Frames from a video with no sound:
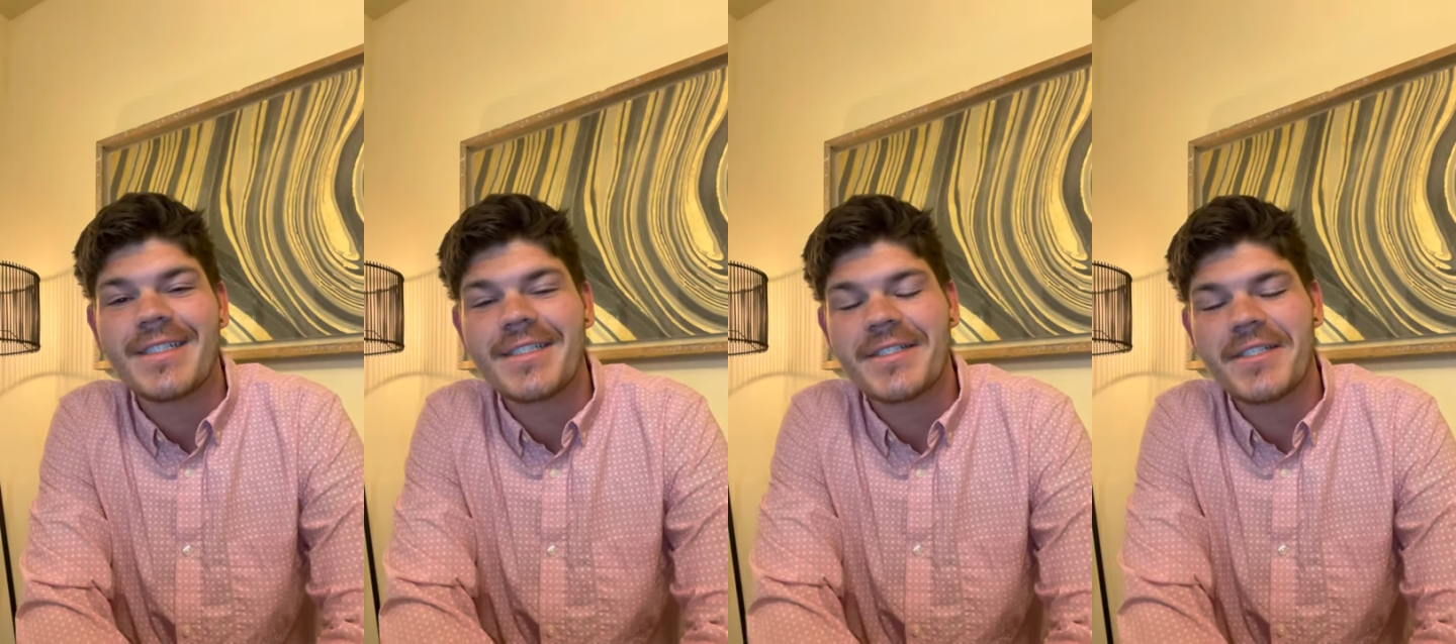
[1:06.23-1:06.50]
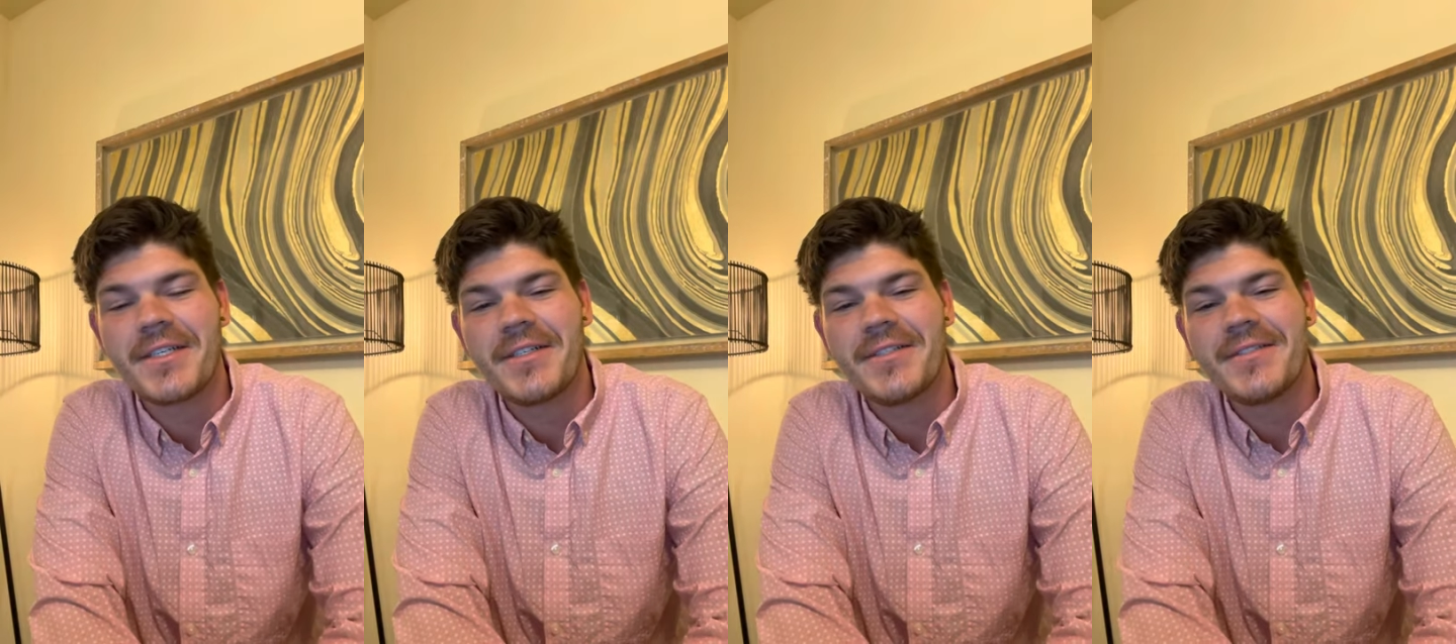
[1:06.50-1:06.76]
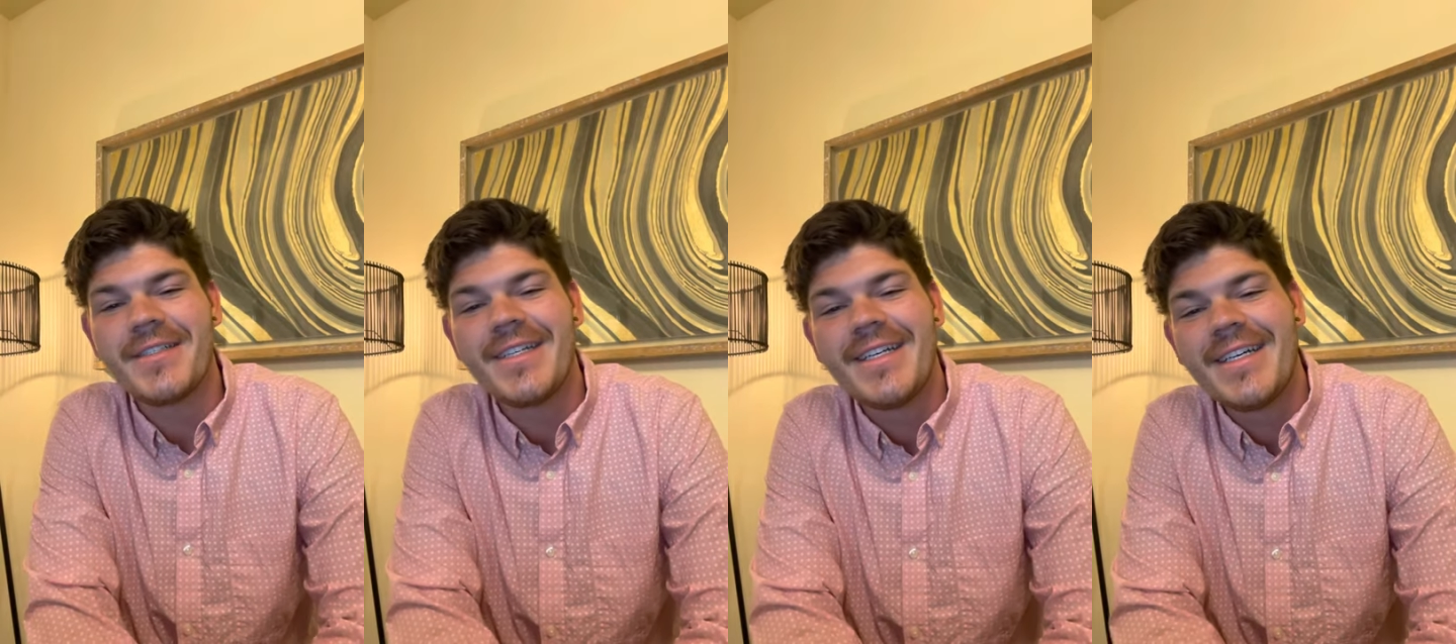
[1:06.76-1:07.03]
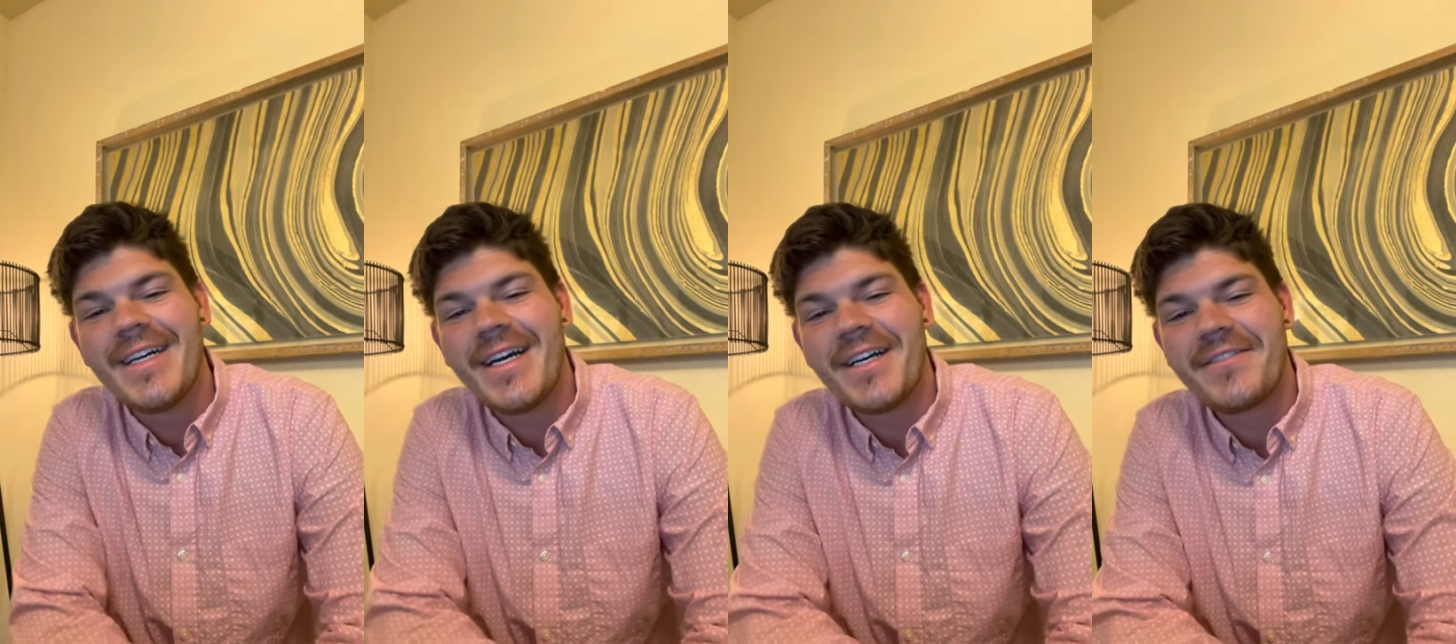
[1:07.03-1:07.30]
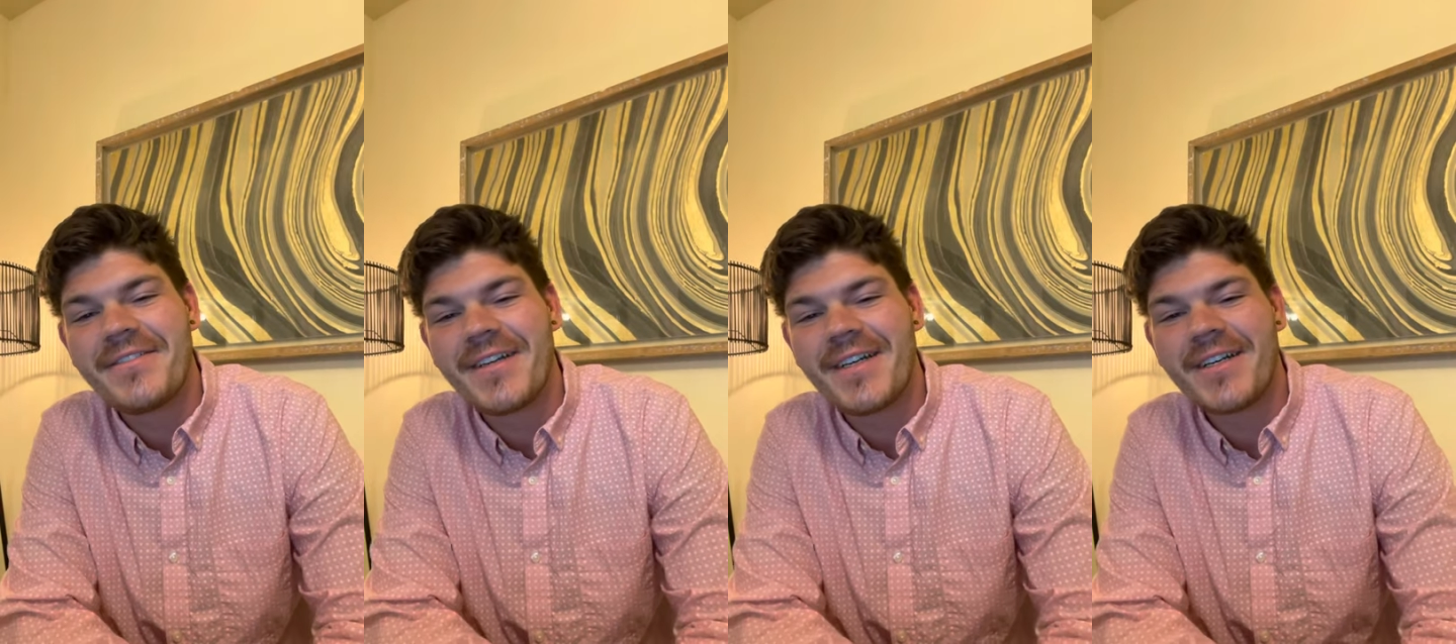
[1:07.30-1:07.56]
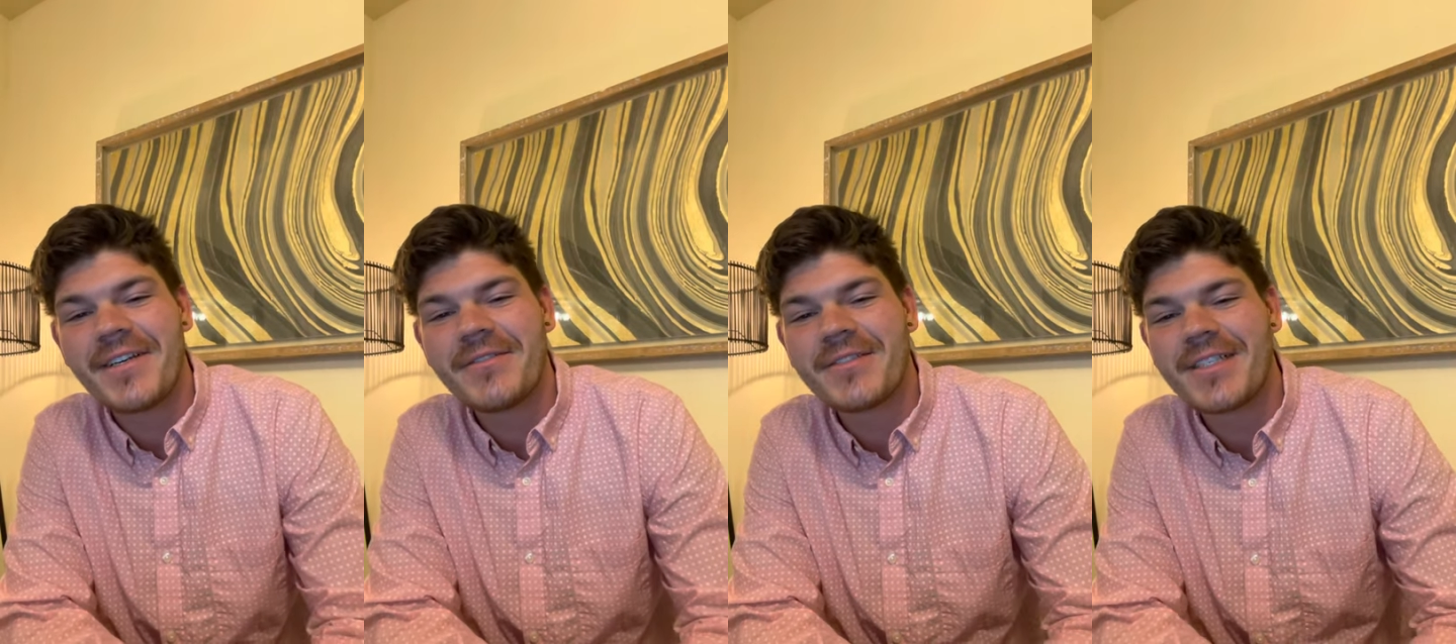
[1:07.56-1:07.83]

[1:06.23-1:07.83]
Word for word: So I figured it was